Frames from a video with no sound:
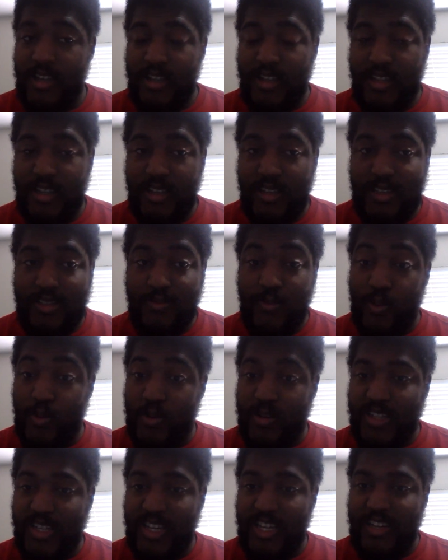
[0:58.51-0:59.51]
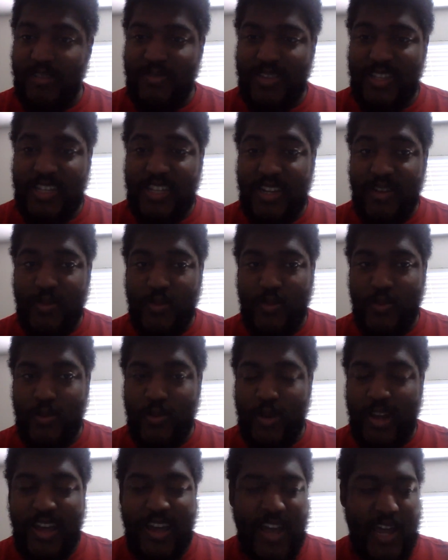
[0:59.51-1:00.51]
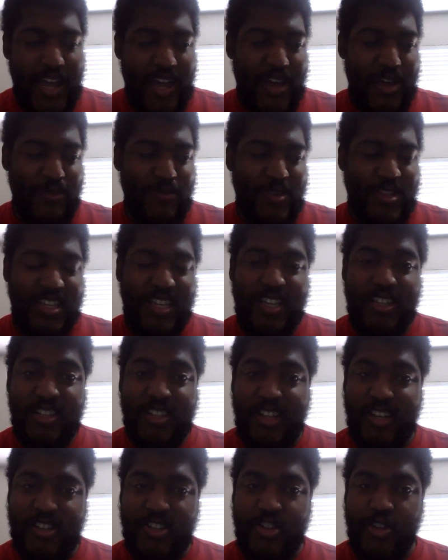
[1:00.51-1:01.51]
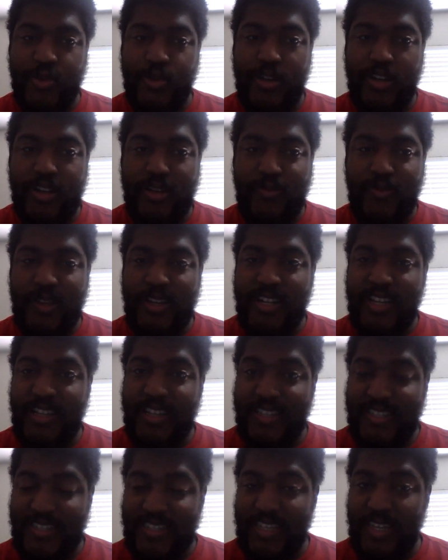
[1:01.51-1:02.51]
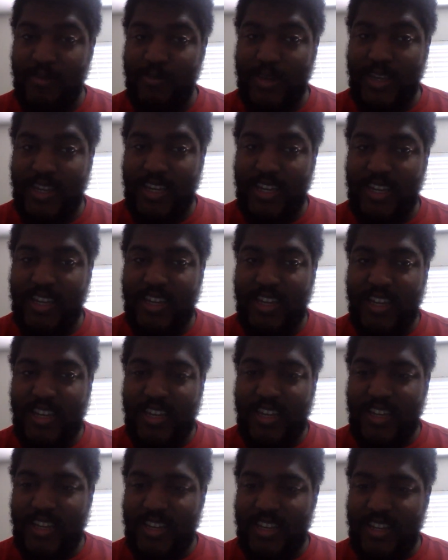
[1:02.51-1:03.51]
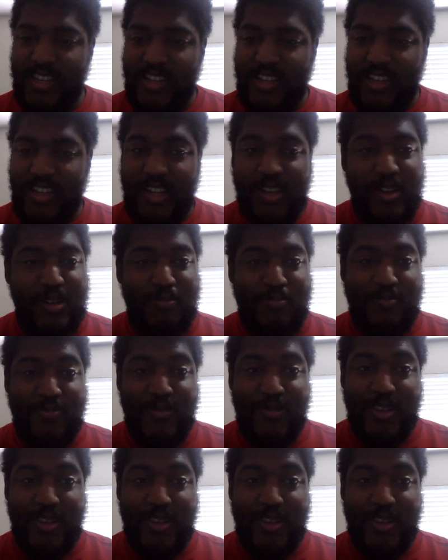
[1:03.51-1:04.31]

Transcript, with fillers: these sports teams that will have the luxury of getting to see me um,